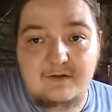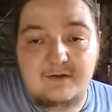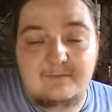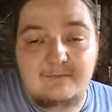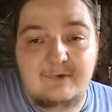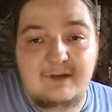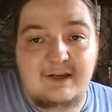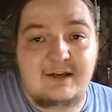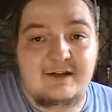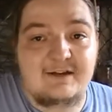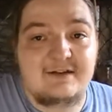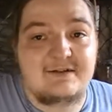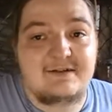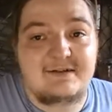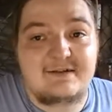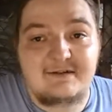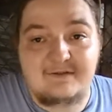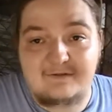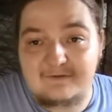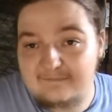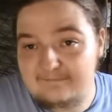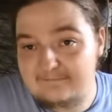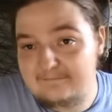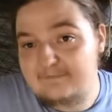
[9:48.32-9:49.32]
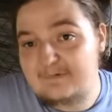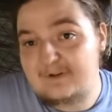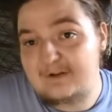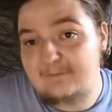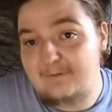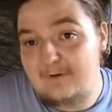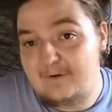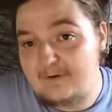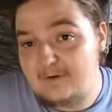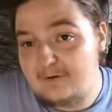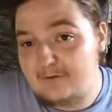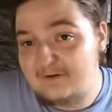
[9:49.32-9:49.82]
Because
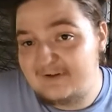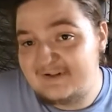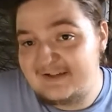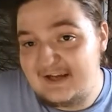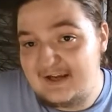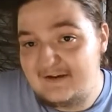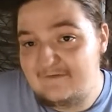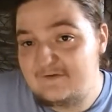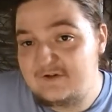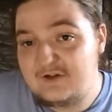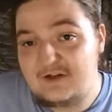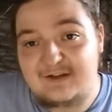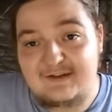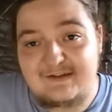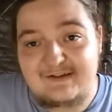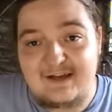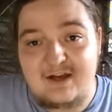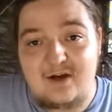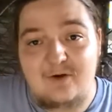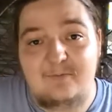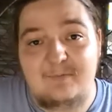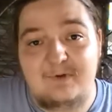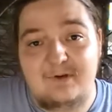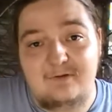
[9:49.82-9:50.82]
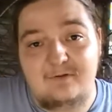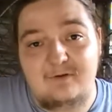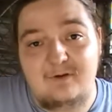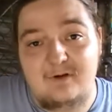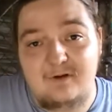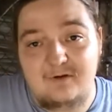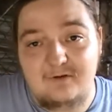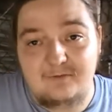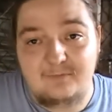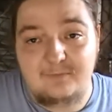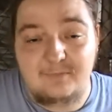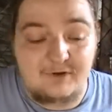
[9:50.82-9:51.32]
you won't always have jigs to help you
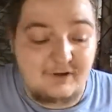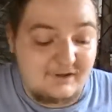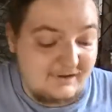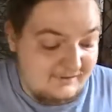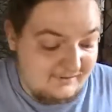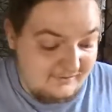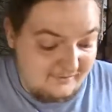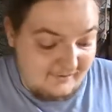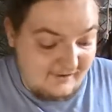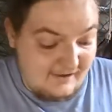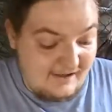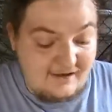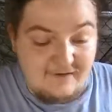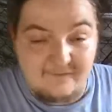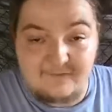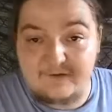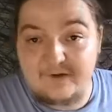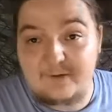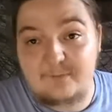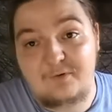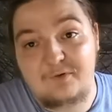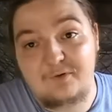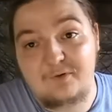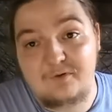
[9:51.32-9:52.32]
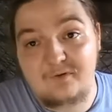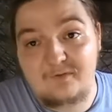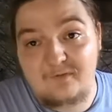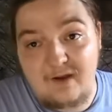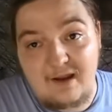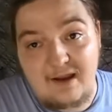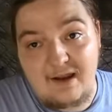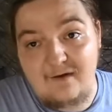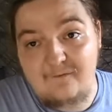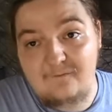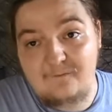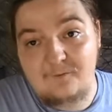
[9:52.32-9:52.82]
along, but you'll have some sort of
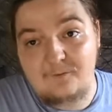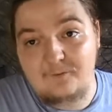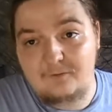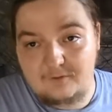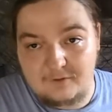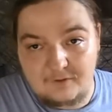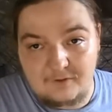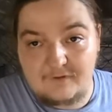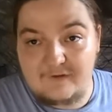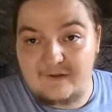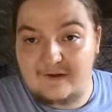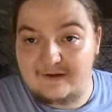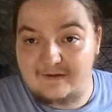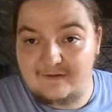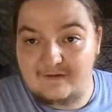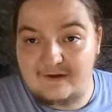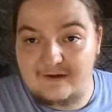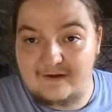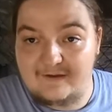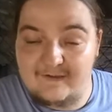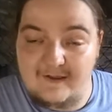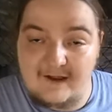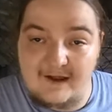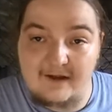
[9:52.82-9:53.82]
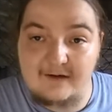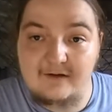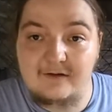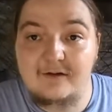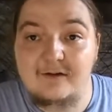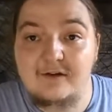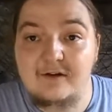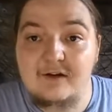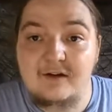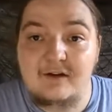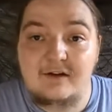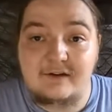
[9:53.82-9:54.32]
anvil or thing like that
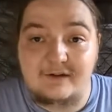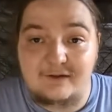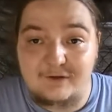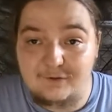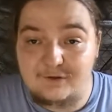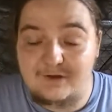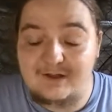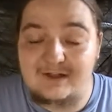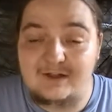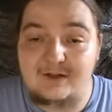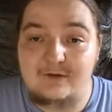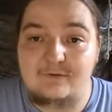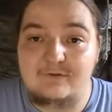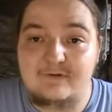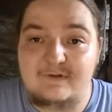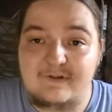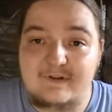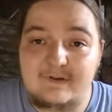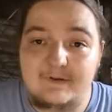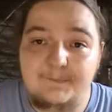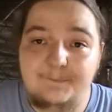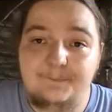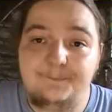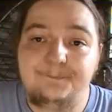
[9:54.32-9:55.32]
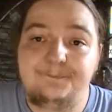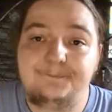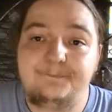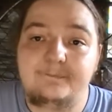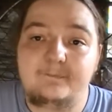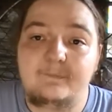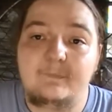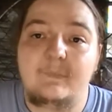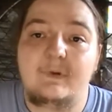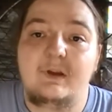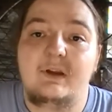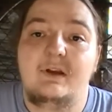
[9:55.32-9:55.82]
that you can use.
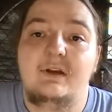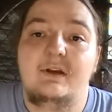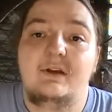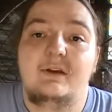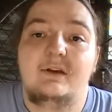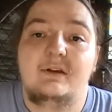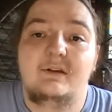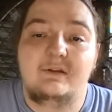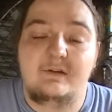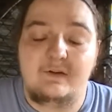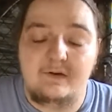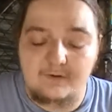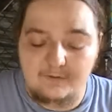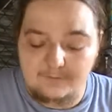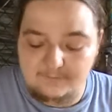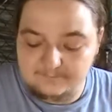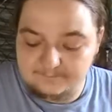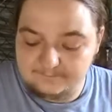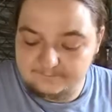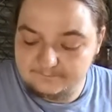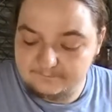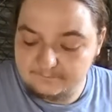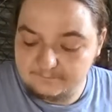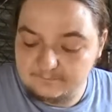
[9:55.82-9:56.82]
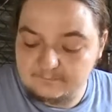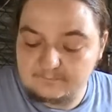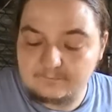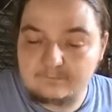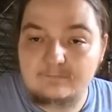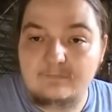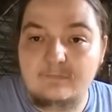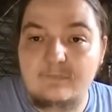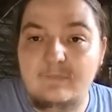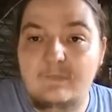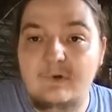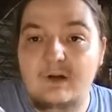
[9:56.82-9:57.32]
So,
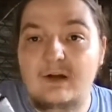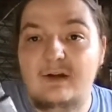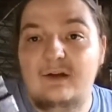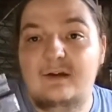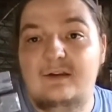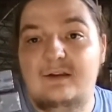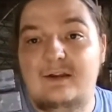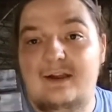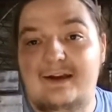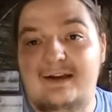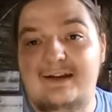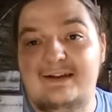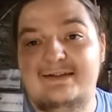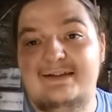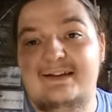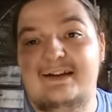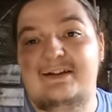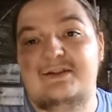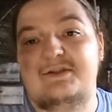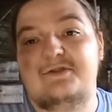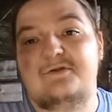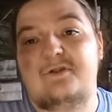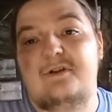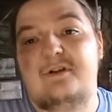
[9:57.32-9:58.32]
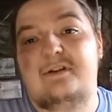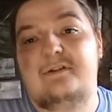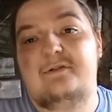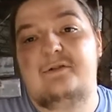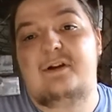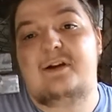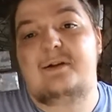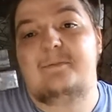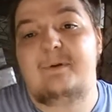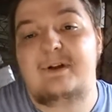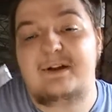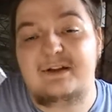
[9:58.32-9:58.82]
like I said, I strongly
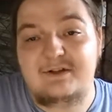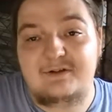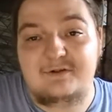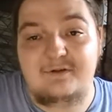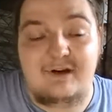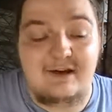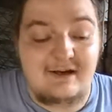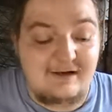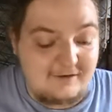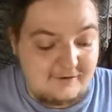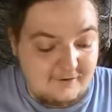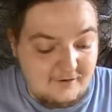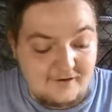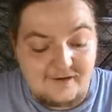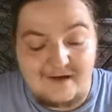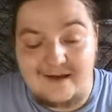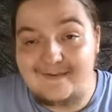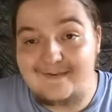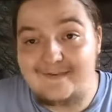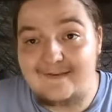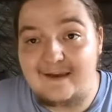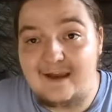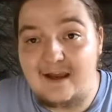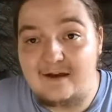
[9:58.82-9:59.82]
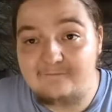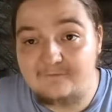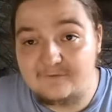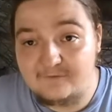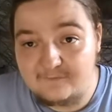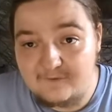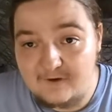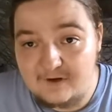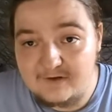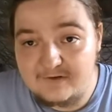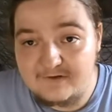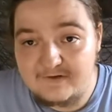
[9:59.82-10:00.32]
recommend you get good at the anvil
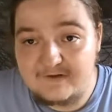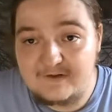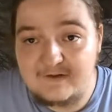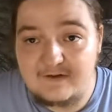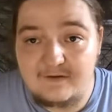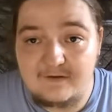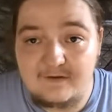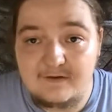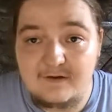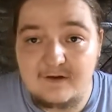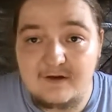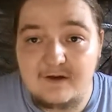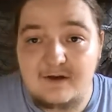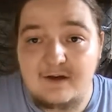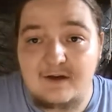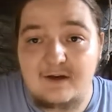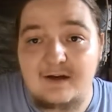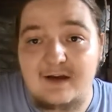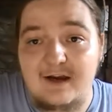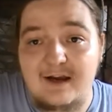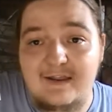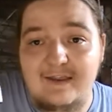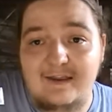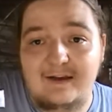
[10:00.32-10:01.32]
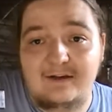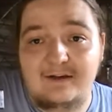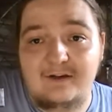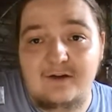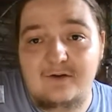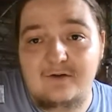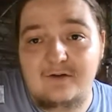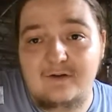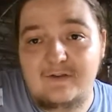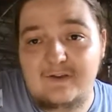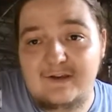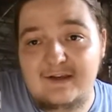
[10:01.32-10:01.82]
first, and then
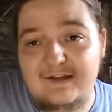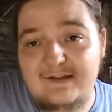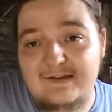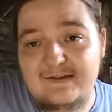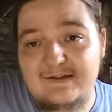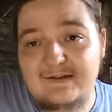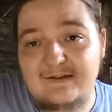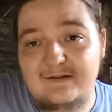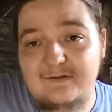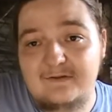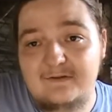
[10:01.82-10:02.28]
go to these.